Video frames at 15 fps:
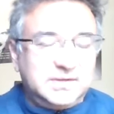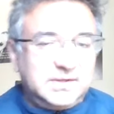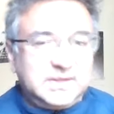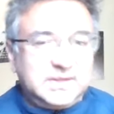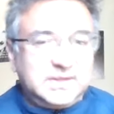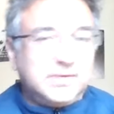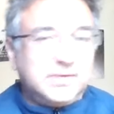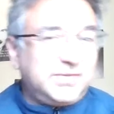
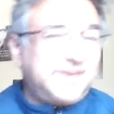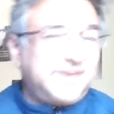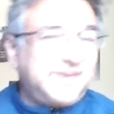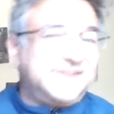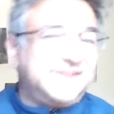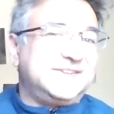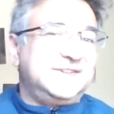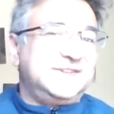And quite frankly,
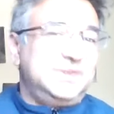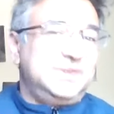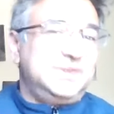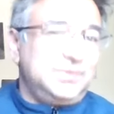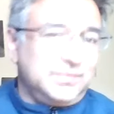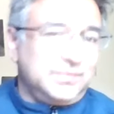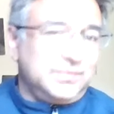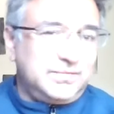it's not in
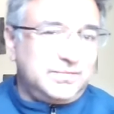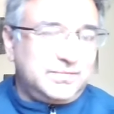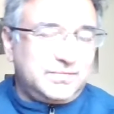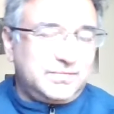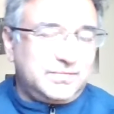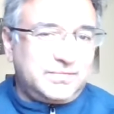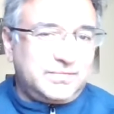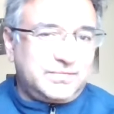you.
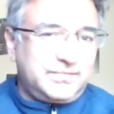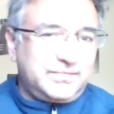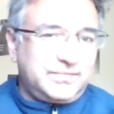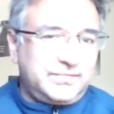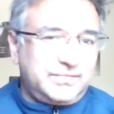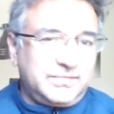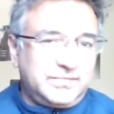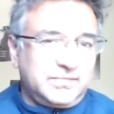
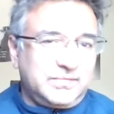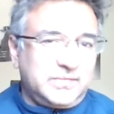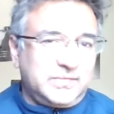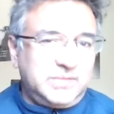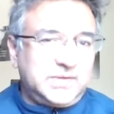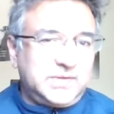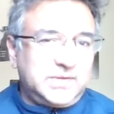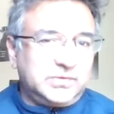When
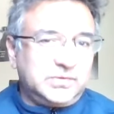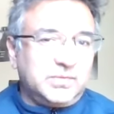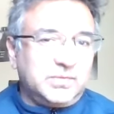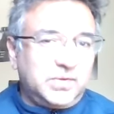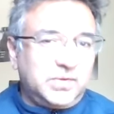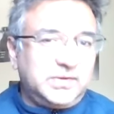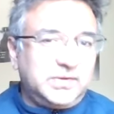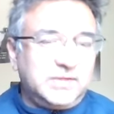you measure your
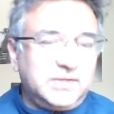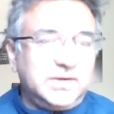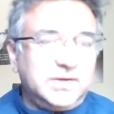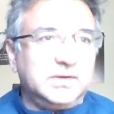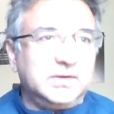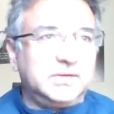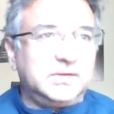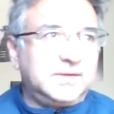birthday every
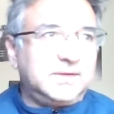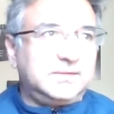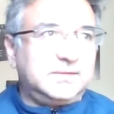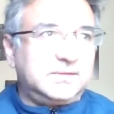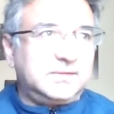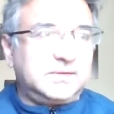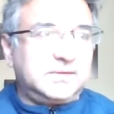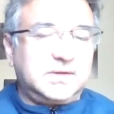year, that's
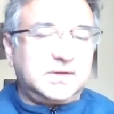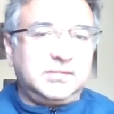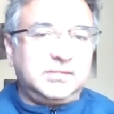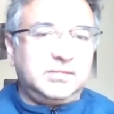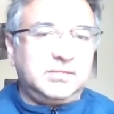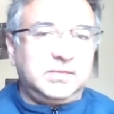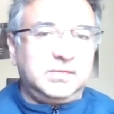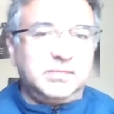
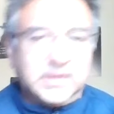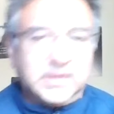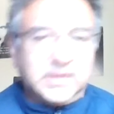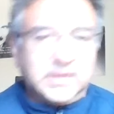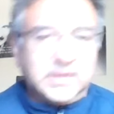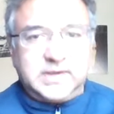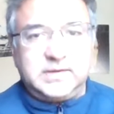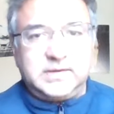time you might
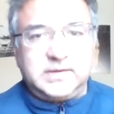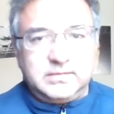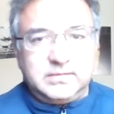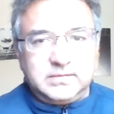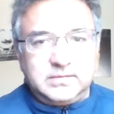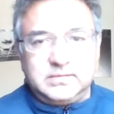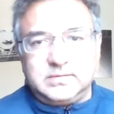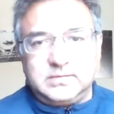have had
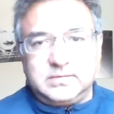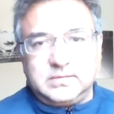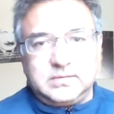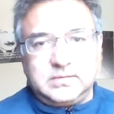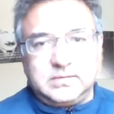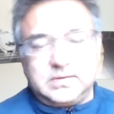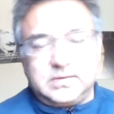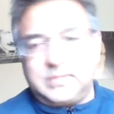
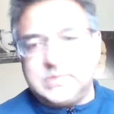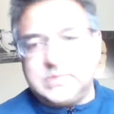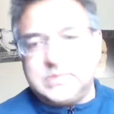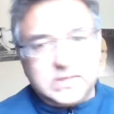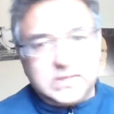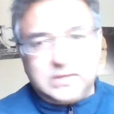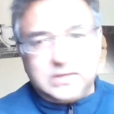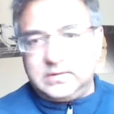
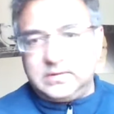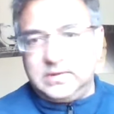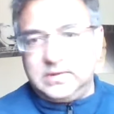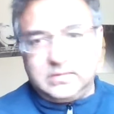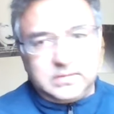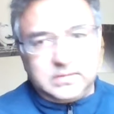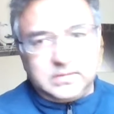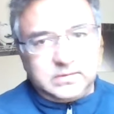
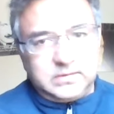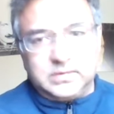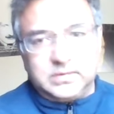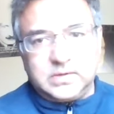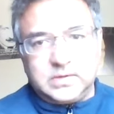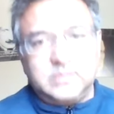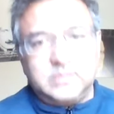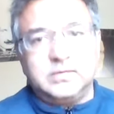epigenetically, or your
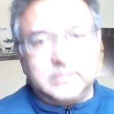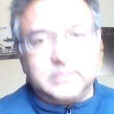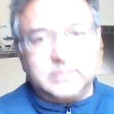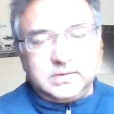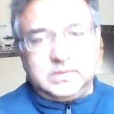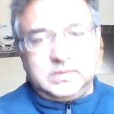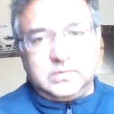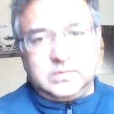code is
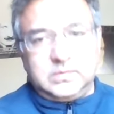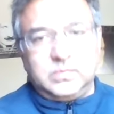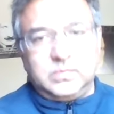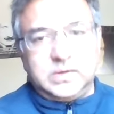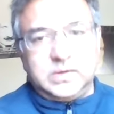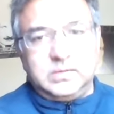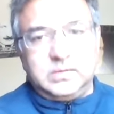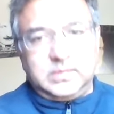
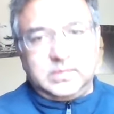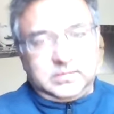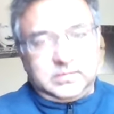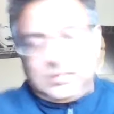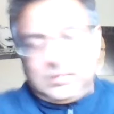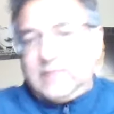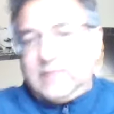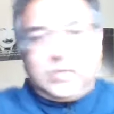what you
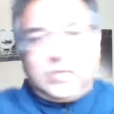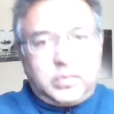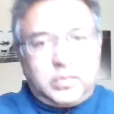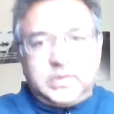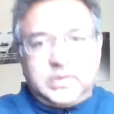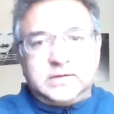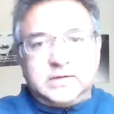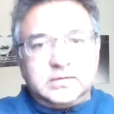have a
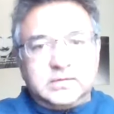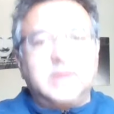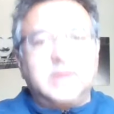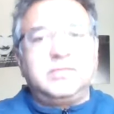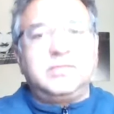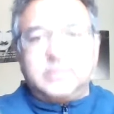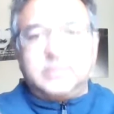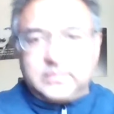normal length of
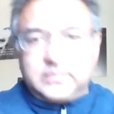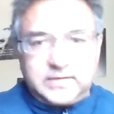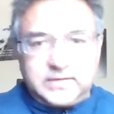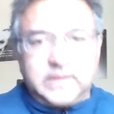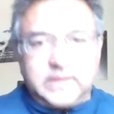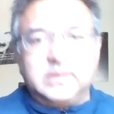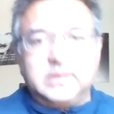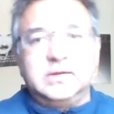life
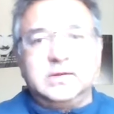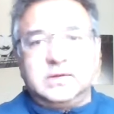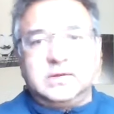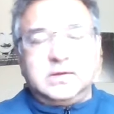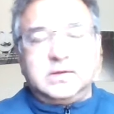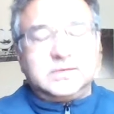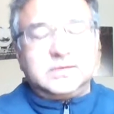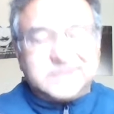societally.
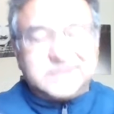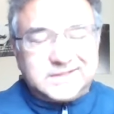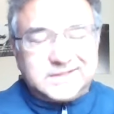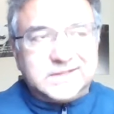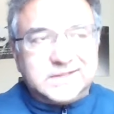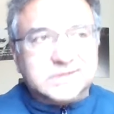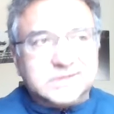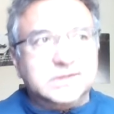
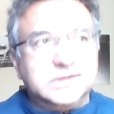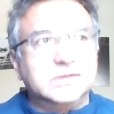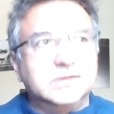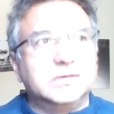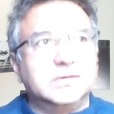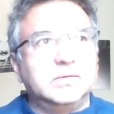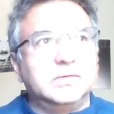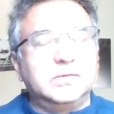Societally,
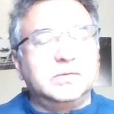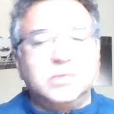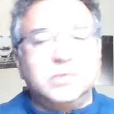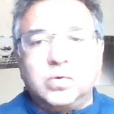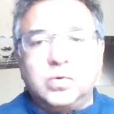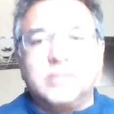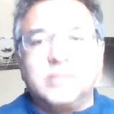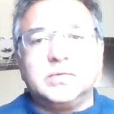there are
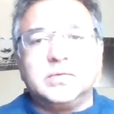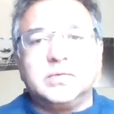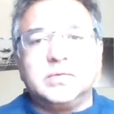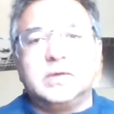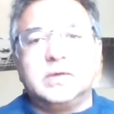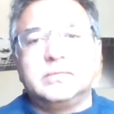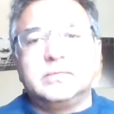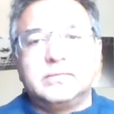norms
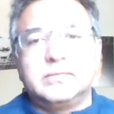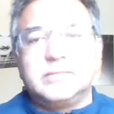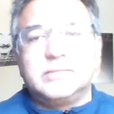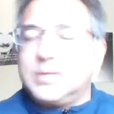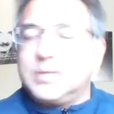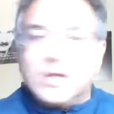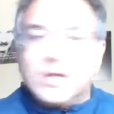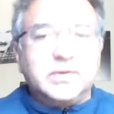about
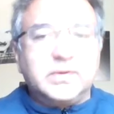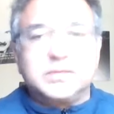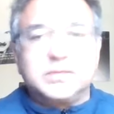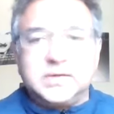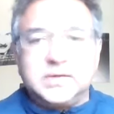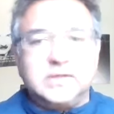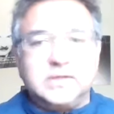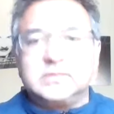public health
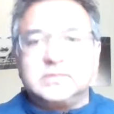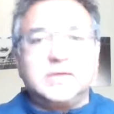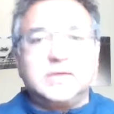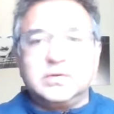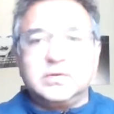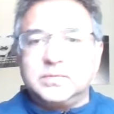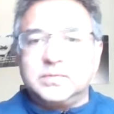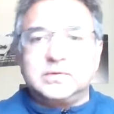expectations of how
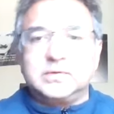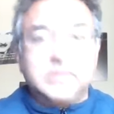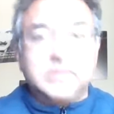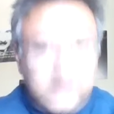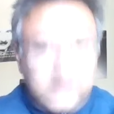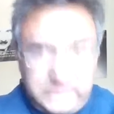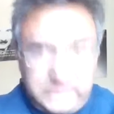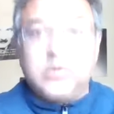you're supposed to live
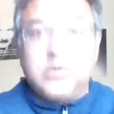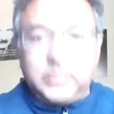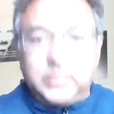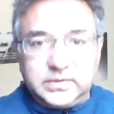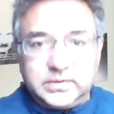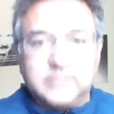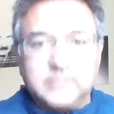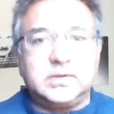in normal
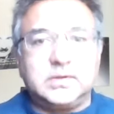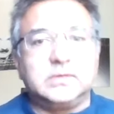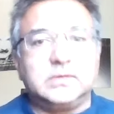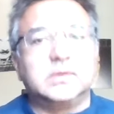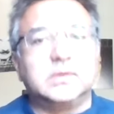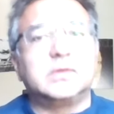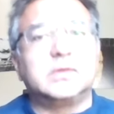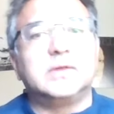times, not
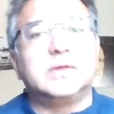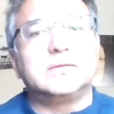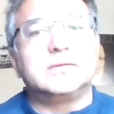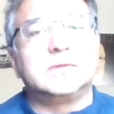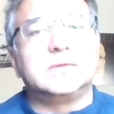during a crisis.